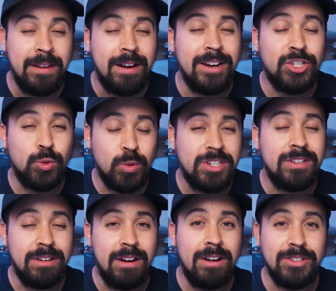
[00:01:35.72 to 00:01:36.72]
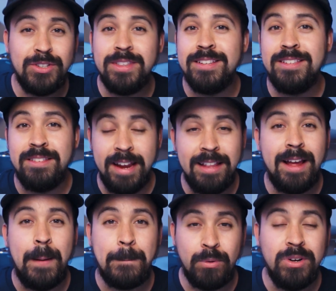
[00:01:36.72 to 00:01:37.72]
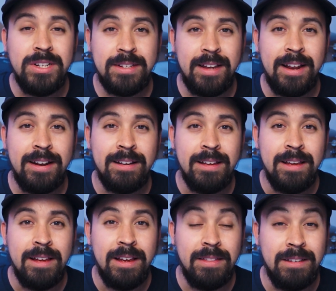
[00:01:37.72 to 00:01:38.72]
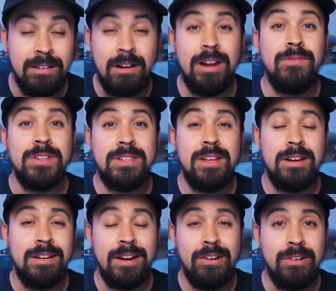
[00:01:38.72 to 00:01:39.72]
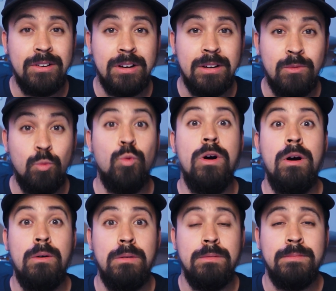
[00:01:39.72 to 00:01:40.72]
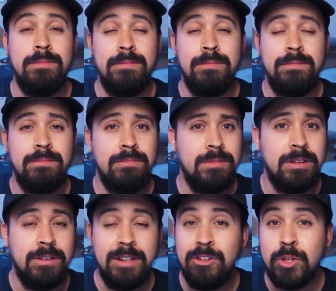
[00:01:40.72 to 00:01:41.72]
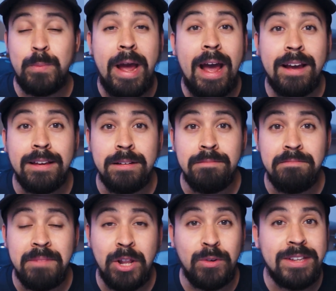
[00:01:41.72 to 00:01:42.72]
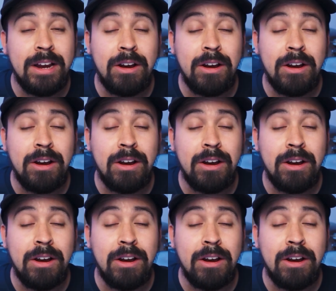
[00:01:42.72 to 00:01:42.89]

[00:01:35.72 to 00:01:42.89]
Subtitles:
I switched it on to this daylight preset, and then all of a sudden I heard a whoa. I looked back and I looked